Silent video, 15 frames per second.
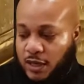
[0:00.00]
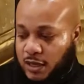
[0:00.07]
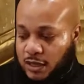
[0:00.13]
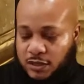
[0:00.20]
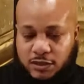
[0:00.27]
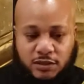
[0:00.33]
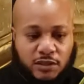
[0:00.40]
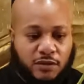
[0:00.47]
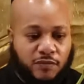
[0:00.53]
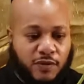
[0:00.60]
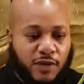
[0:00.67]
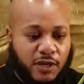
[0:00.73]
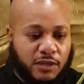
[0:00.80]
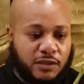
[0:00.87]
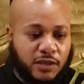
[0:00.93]
Let's leave it
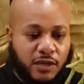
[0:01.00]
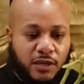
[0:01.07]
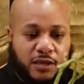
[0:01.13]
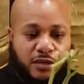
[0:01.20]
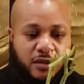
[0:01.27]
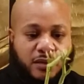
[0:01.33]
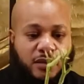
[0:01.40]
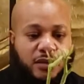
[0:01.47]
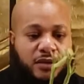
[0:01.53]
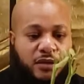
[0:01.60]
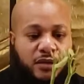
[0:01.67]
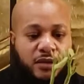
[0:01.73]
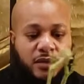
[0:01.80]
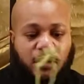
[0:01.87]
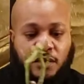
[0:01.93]
like that.
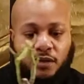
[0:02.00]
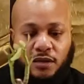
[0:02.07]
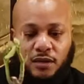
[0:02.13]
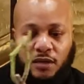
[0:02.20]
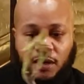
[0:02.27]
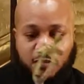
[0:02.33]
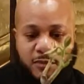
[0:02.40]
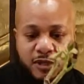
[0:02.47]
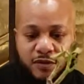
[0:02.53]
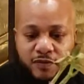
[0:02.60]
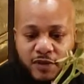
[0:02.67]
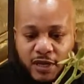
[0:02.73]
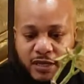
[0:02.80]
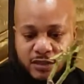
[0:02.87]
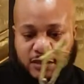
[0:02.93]
I'm gonna leave it
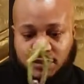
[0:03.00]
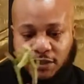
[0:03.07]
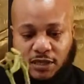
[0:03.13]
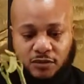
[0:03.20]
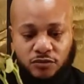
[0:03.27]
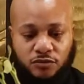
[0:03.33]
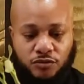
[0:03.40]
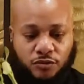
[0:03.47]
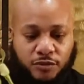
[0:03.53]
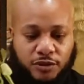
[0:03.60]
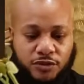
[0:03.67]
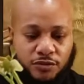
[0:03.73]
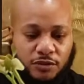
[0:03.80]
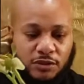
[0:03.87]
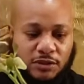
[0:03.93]
like this. I'll do 3
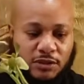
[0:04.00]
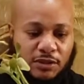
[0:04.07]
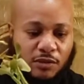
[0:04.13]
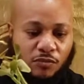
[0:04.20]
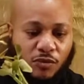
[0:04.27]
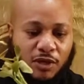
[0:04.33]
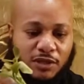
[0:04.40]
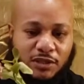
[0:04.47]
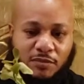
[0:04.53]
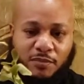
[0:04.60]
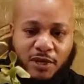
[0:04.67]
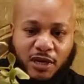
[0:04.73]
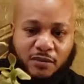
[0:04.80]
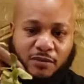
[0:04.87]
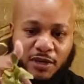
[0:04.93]
trees because I want it to
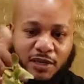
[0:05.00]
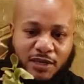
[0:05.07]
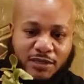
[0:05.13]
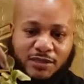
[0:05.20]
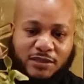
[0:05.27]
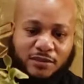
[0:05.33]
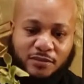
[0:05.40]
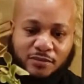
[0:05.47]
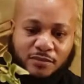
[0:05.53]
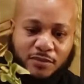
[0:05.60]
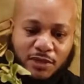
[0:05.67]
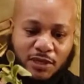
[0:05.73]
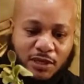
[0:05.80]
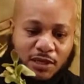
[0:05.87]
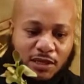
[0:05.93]
be able to get some
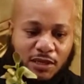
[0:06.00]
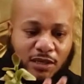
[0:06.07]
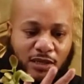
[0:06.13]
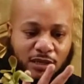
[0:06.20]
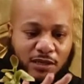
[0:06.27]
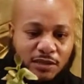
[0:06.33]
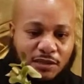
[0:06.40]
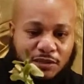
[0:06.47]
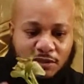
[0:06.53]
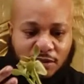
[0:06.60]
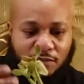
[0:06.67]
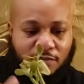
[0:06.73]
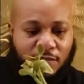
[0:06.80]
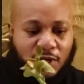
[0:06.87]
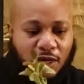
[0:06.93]

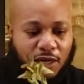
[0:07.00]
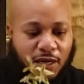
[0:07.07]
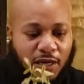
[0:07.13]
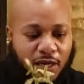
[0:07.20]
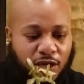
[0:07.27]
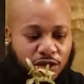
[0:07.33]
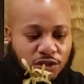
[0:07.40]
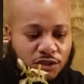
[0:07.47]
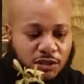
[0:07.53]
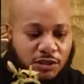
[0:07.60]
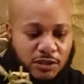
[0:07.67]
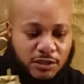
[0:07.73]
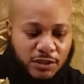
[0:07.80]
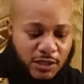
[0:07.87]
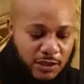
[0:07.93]
energy
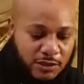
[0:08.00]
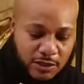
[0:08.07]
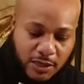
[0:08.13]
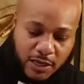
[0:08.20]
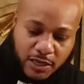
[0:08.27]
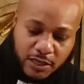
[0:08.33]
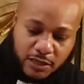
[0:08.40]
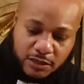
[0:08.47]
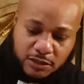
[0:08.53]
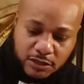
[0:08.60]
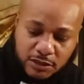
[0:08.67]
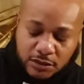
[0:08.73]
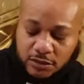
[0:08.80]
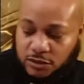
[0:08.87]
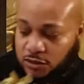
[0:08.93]
and things of that
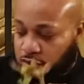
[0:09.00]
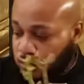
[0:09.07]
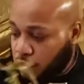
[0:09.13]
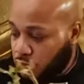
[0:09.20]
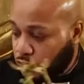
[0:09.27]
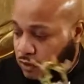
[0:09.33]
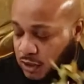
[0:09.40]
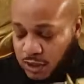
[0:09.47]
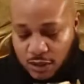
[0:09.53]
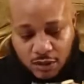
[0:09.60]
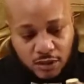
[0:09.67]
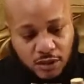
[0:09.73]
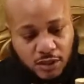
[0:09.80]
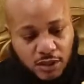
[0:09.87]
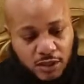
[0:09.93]
nature. So
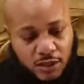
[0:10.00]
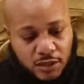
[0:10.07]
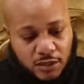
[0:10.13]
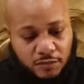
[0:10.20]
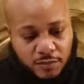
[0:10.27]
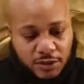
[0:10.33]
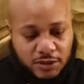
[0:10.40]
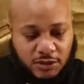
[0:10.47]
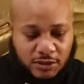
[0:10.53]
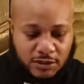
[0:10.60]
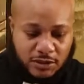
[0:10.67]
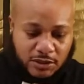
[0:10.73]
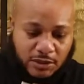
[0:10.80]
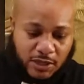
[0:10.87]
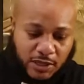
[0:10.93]
let me
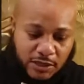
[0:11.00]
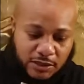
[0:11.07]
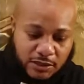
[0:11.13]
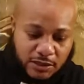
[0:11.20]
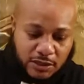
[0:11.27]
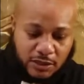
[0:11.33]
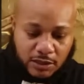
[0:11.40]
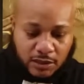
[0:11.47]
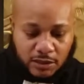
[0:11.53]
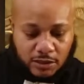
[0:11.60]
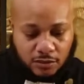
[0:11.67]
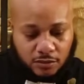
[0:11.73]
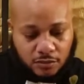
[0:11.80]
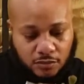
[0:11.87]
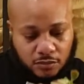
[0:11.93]
just slice a
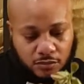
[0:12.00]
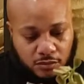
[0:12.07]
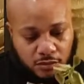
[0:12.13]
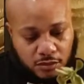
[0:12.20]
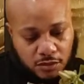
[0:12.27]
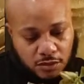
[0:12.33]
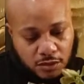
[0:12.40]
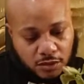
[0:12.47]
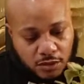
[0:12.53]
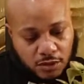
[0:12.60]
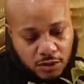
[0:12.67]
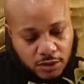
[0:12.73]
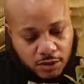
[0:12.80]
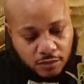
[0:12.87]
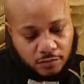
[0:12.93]
little
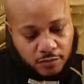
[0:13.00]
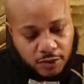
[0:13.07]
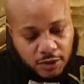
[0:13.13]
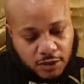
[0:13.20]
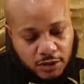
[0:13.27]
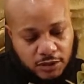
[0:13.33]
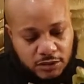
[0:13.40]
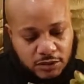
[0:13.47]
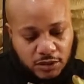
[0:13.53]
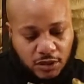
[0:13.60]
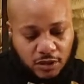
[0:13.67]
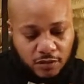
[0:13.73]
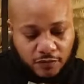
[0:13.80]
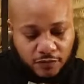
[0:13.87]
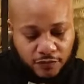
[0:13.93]
bit of this
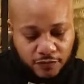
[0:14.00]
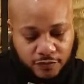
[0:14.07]
off